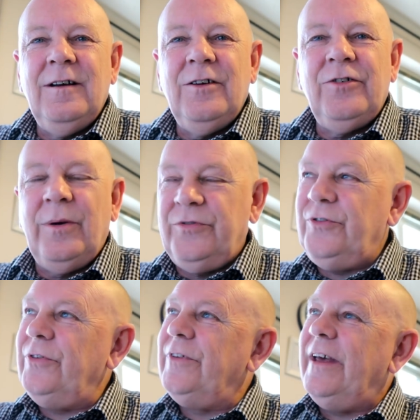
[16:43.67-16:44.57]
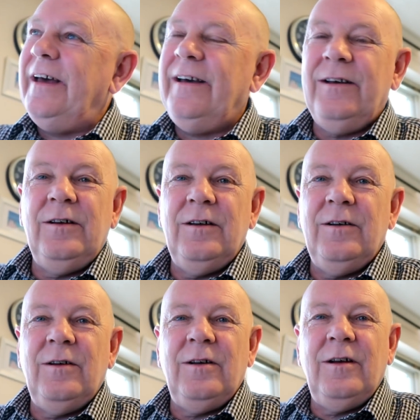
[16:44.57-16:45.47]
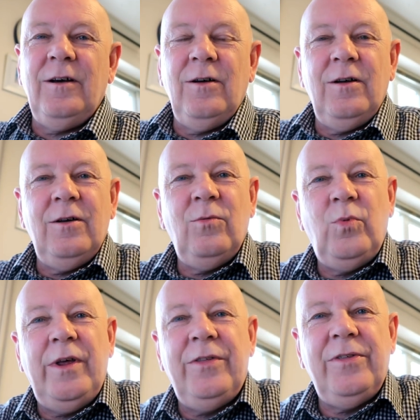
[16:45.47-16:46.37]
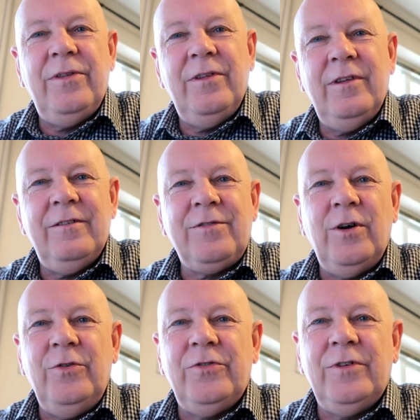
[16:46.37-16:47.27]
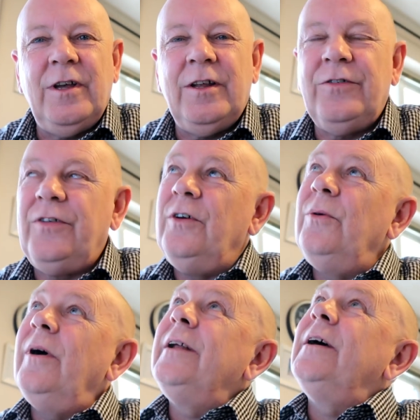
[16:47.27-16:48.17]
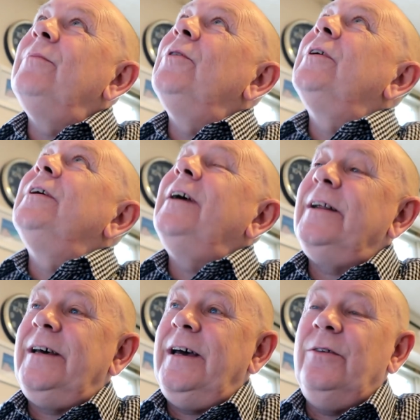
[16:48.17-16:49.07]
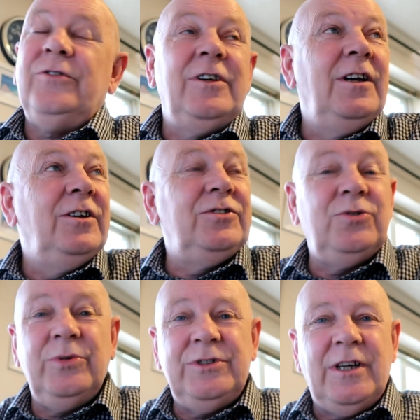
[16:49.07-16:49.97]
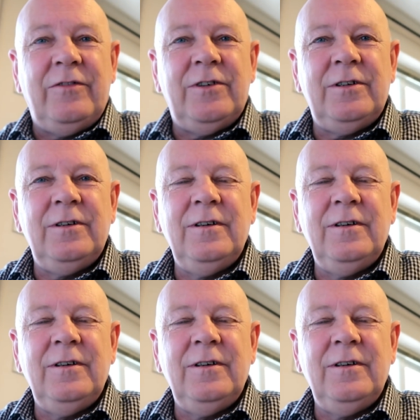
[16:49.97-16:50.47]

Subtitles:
So I'm stood there with Frozen and Sue, and I'm looking at a house, Soi 7.